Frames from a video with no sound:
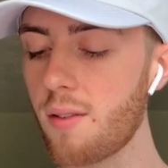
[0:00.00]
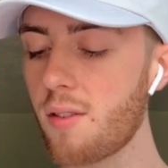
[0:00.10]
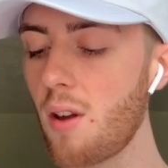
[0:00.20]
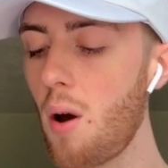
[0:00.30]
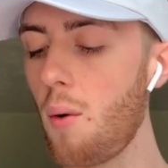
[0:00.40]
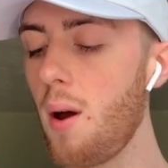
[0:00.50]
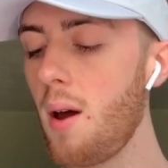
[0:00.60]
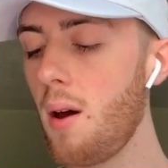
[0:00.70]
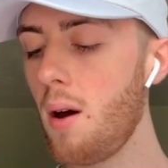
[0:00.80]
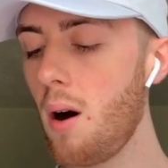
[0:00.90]
So
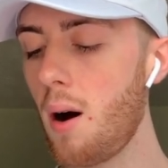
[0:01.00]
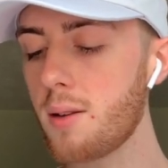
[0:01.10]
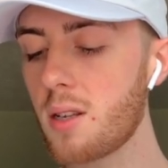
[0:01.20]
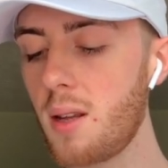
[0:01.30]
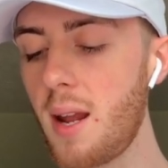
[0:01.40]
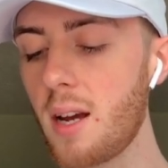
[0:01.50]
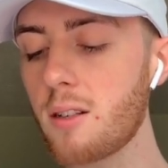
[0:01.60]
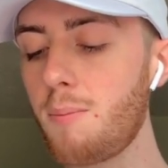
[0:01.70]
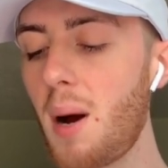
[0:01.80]
on to the next.